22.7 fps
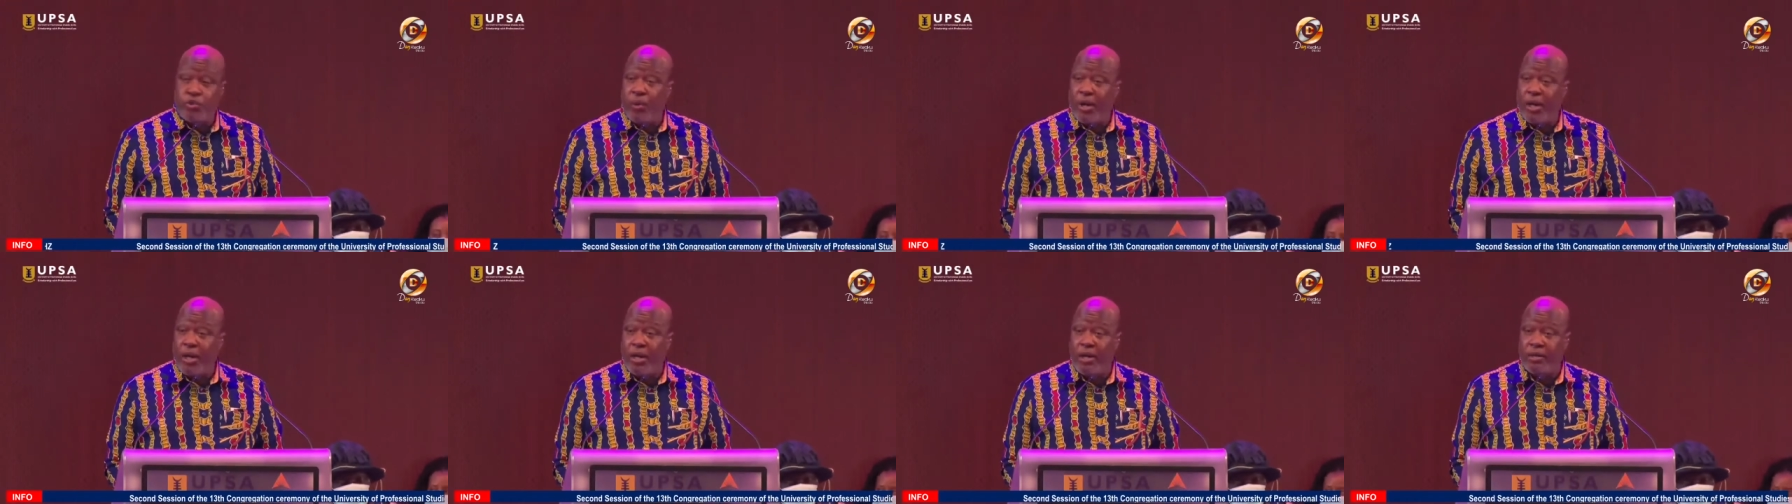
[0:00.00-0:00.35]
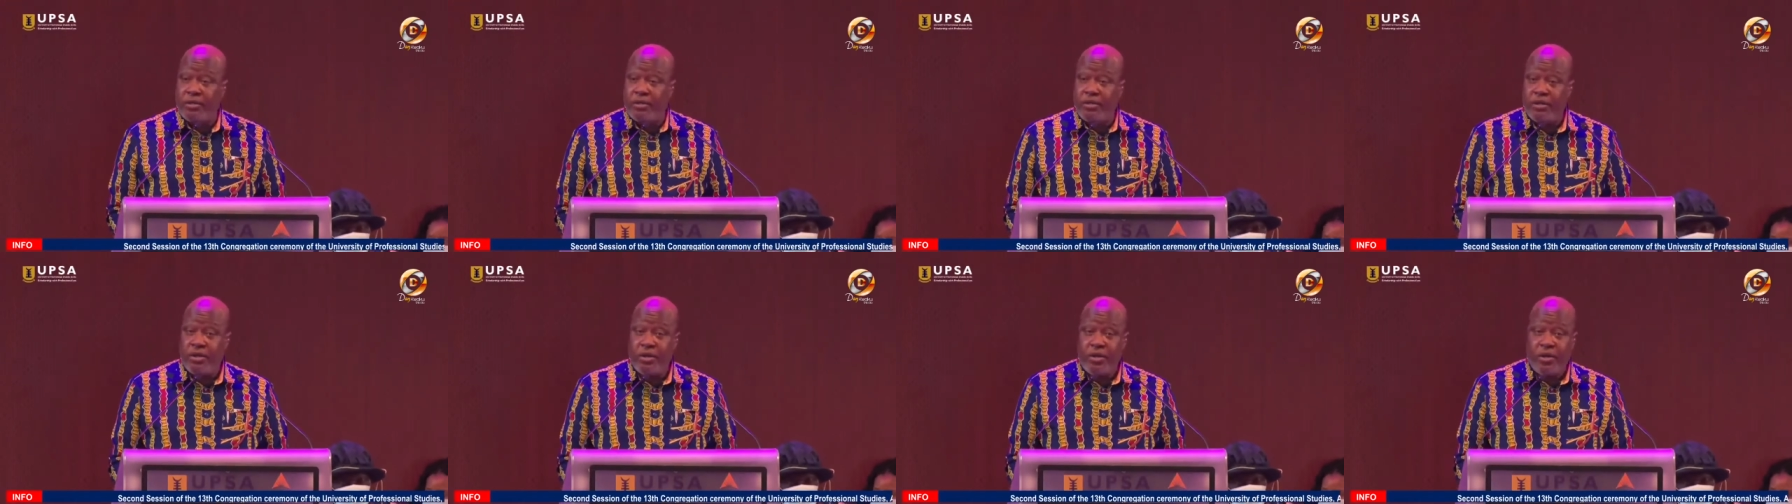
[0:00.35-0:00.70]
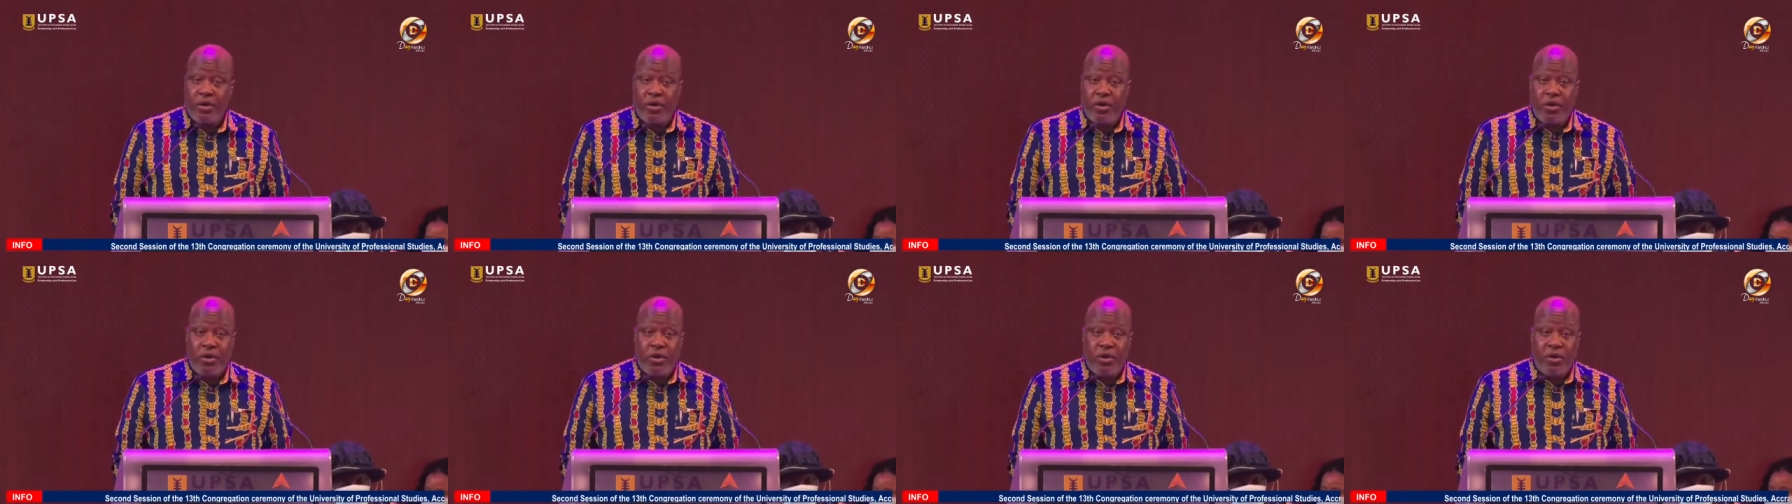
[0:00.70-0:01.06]
world
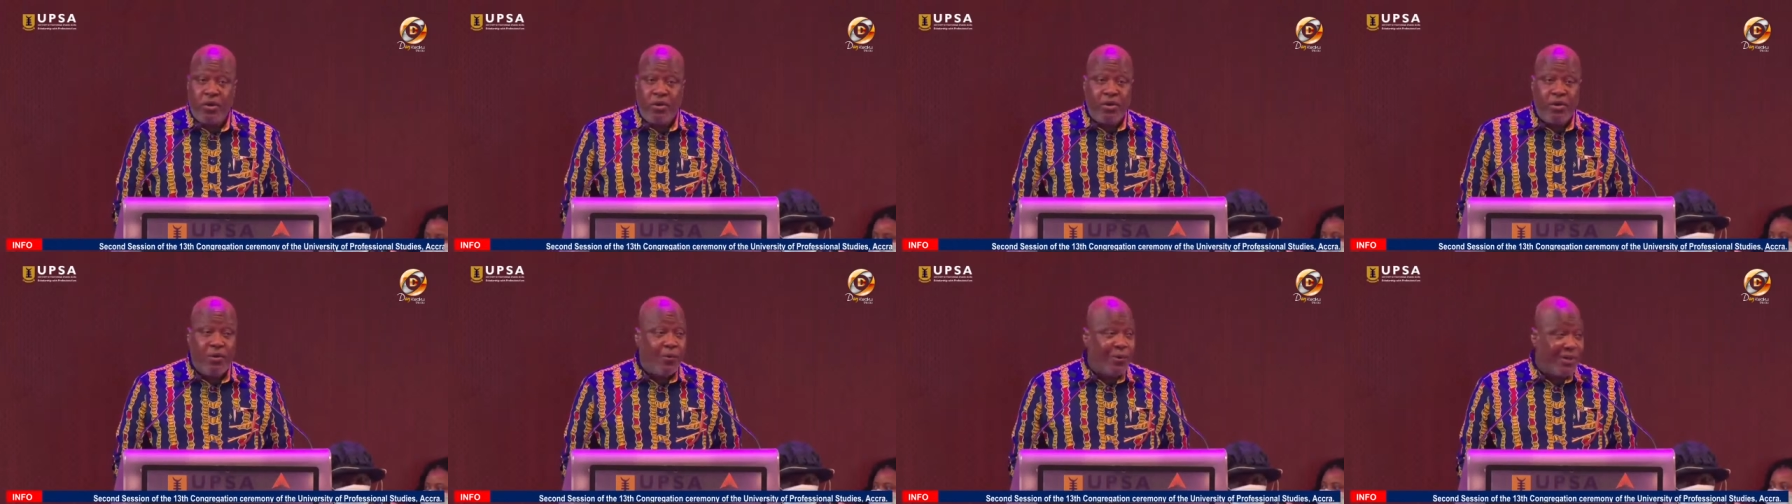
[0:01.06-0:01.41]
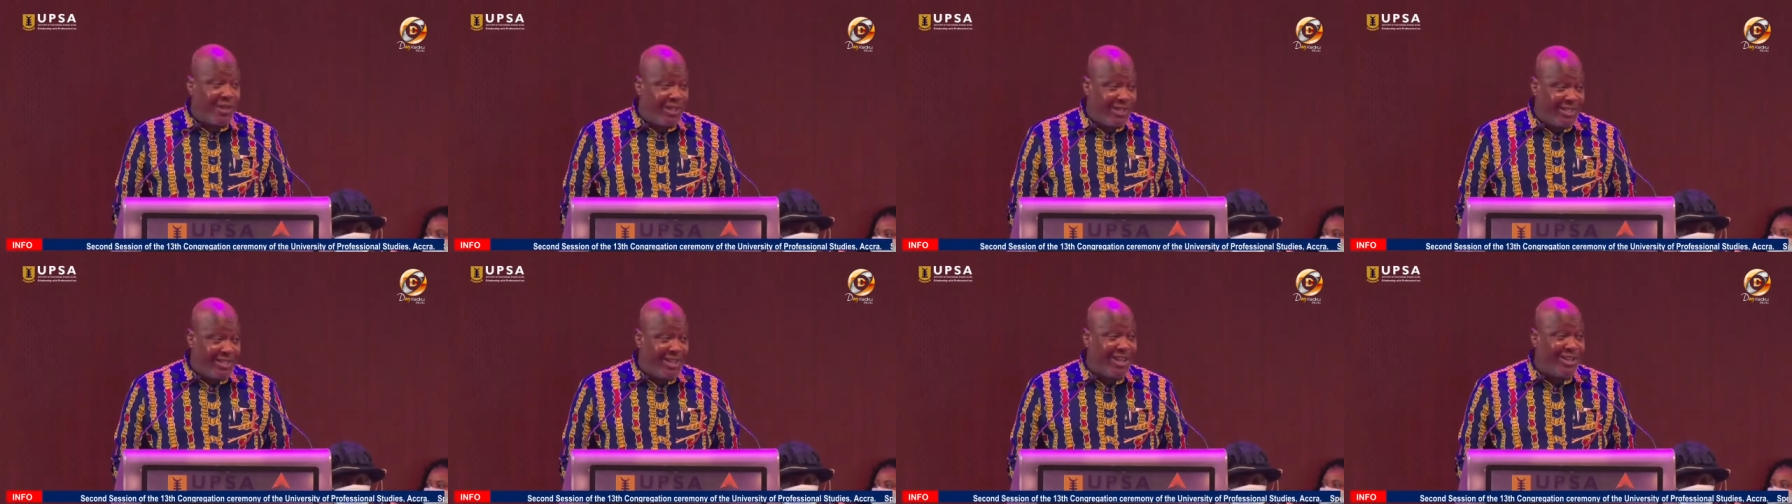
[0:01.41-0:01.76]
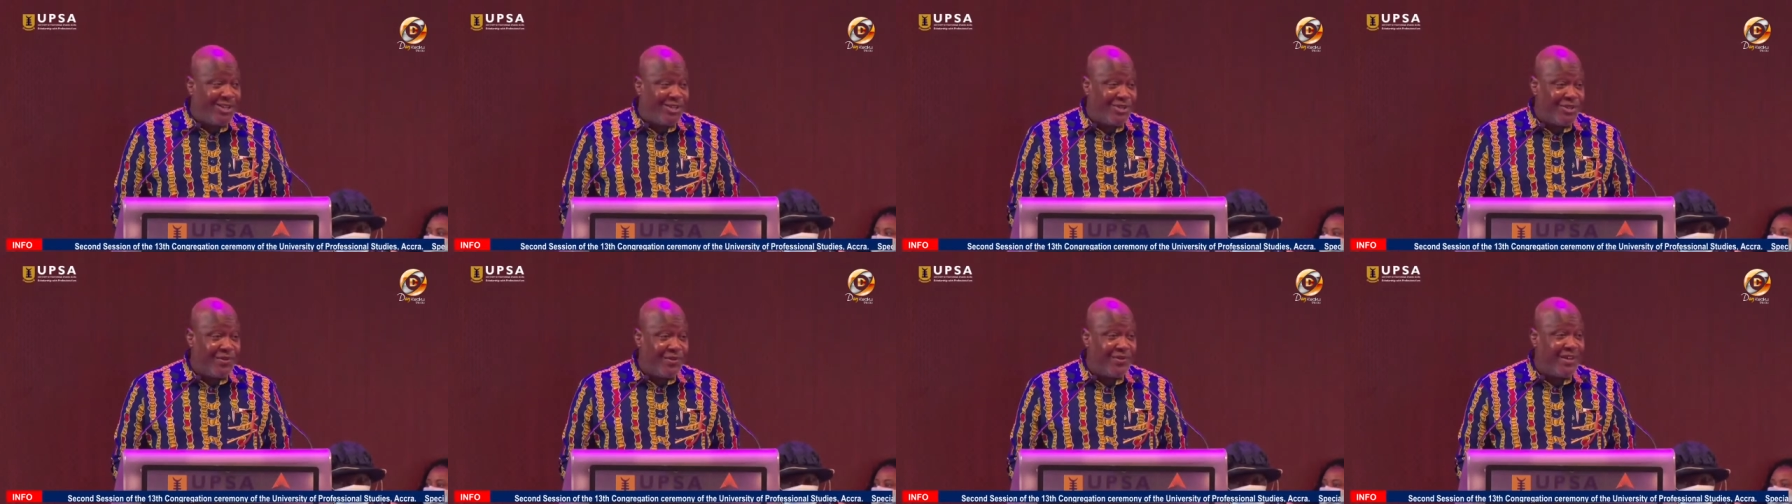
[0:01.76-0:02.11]
with a
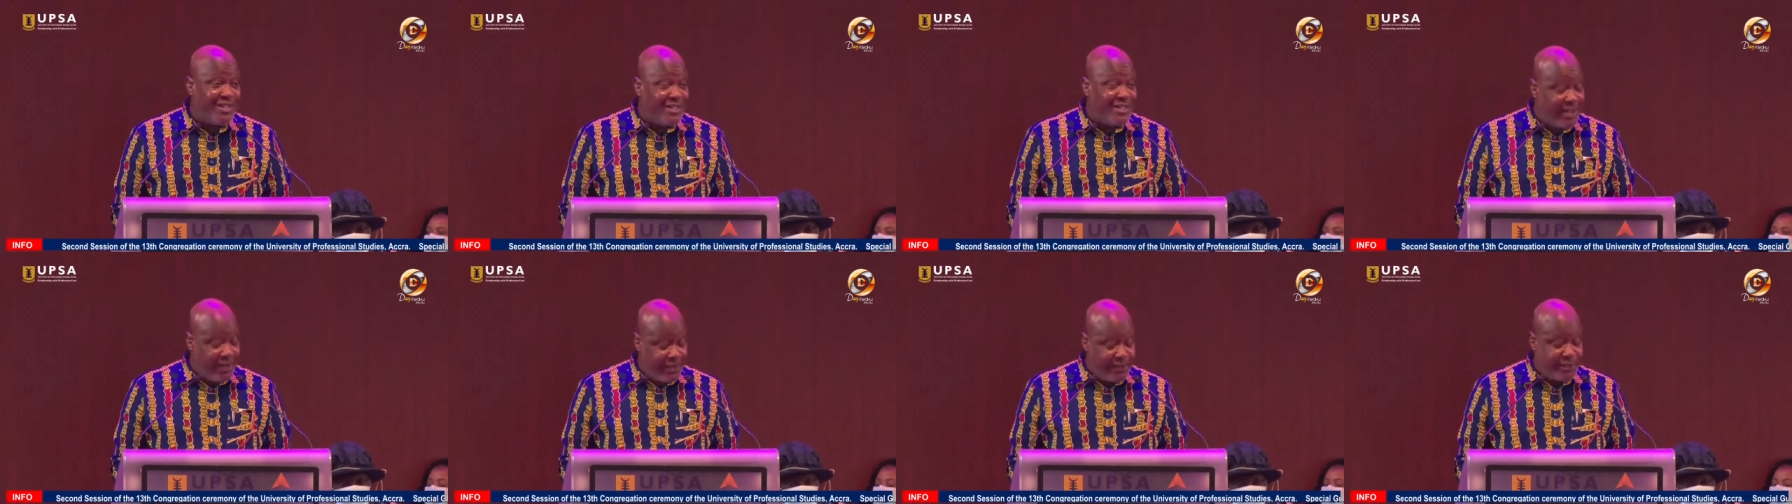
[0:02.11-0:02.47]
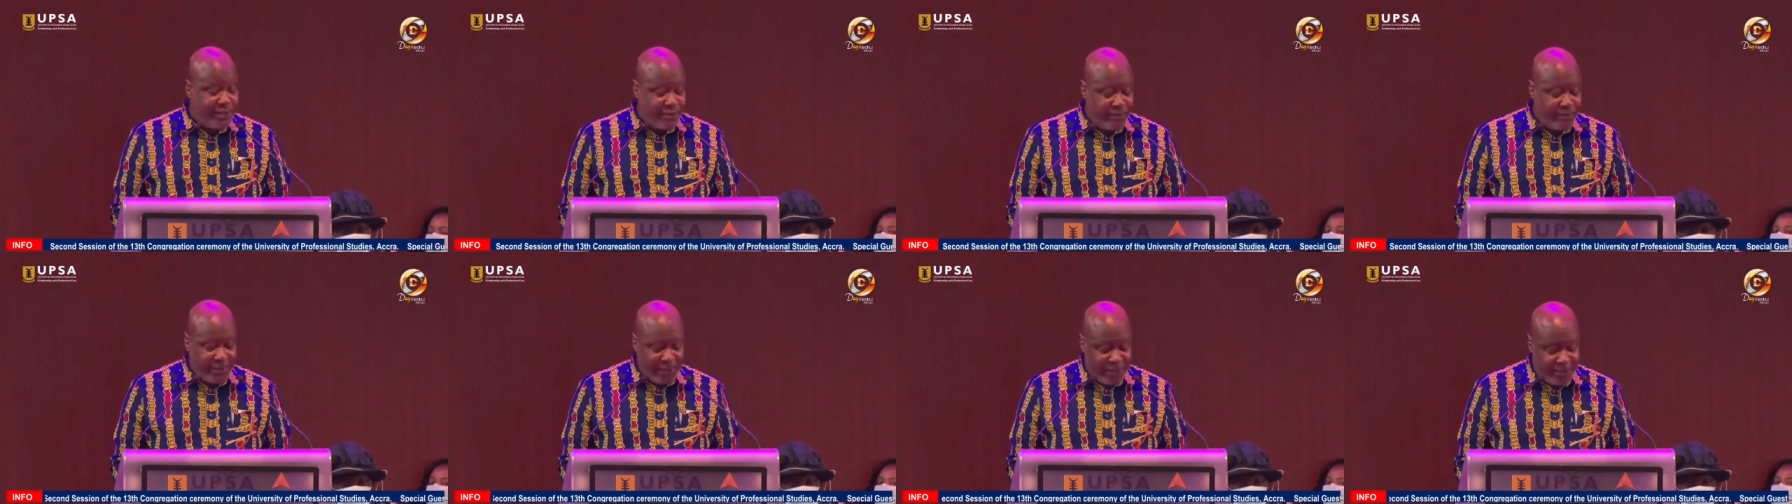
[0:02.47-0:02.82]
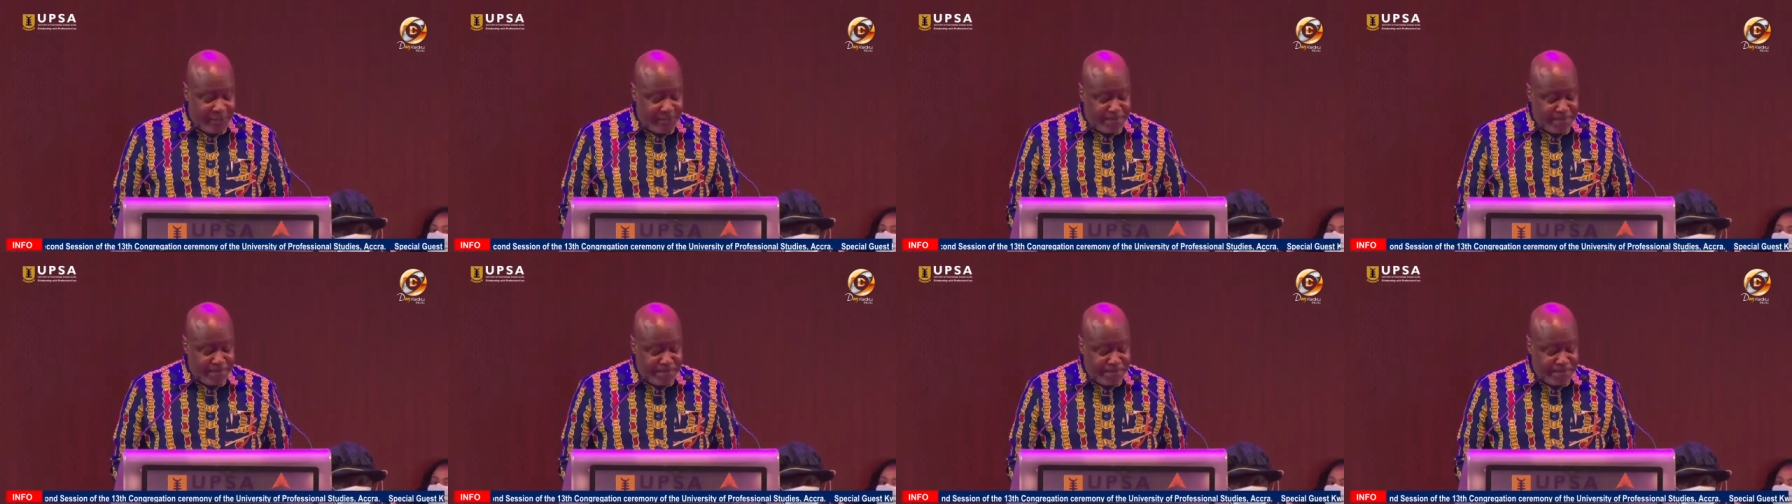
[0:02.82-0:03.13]
sense of entitlement.